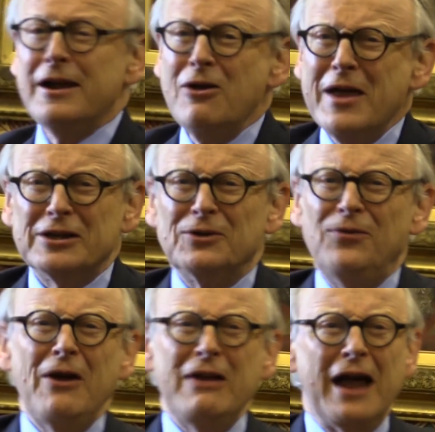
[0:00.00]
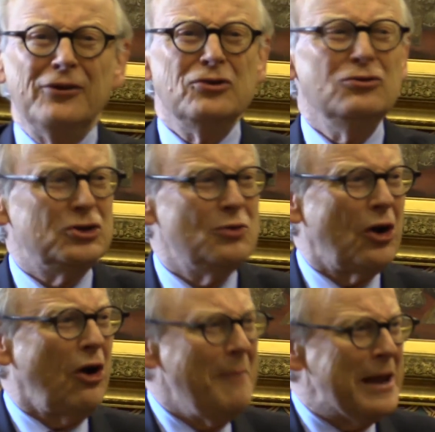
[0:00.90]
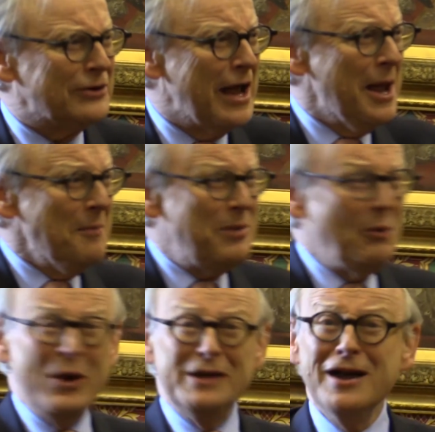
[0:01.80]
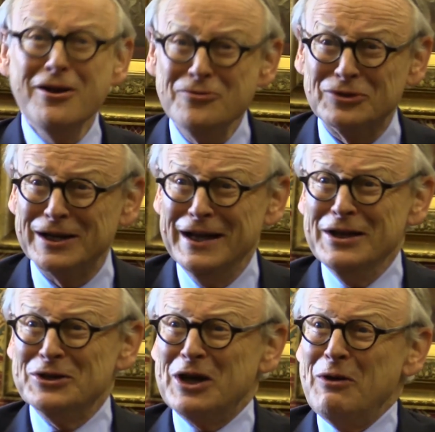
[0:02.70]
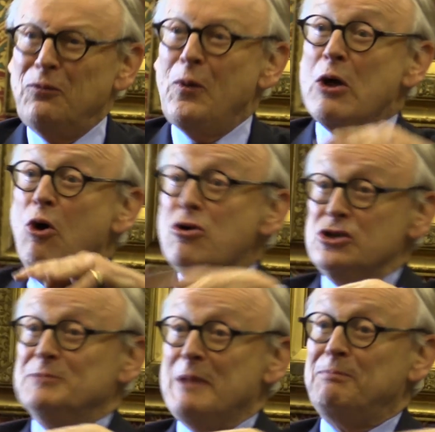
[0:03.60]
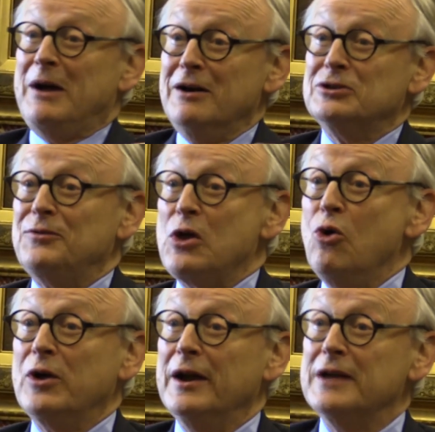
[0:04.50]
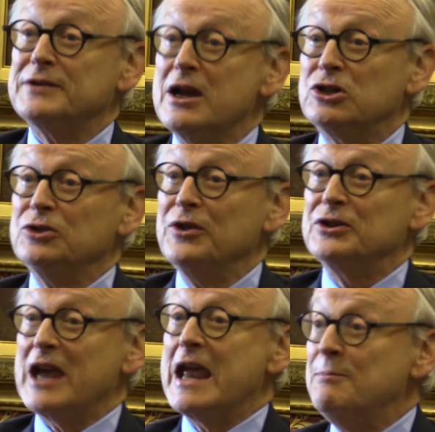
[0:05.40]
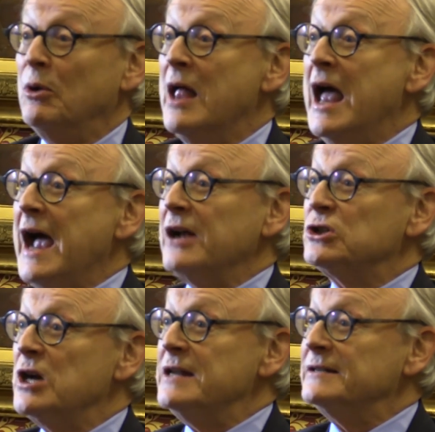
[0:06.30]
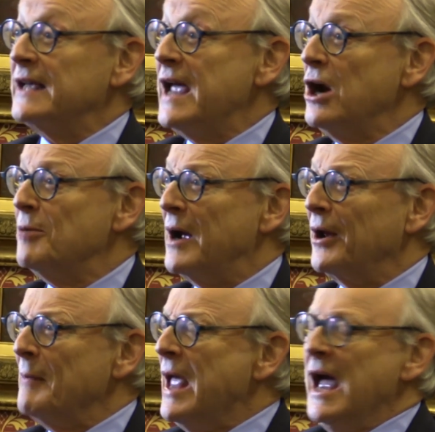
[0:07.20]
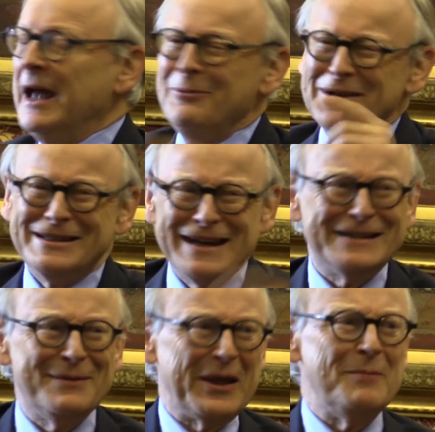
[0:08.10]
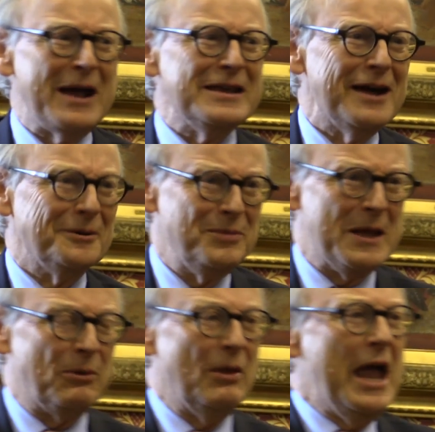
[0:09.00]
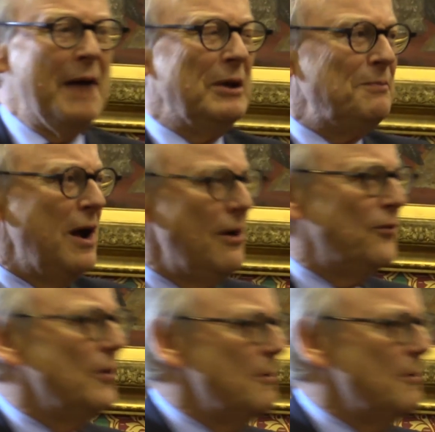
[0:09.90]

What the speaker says: I know that's a very unusual comment, but we don't. So if we ought to be part of the organisation that's able actually to care about it. And I want to say something about young people. I mean, apart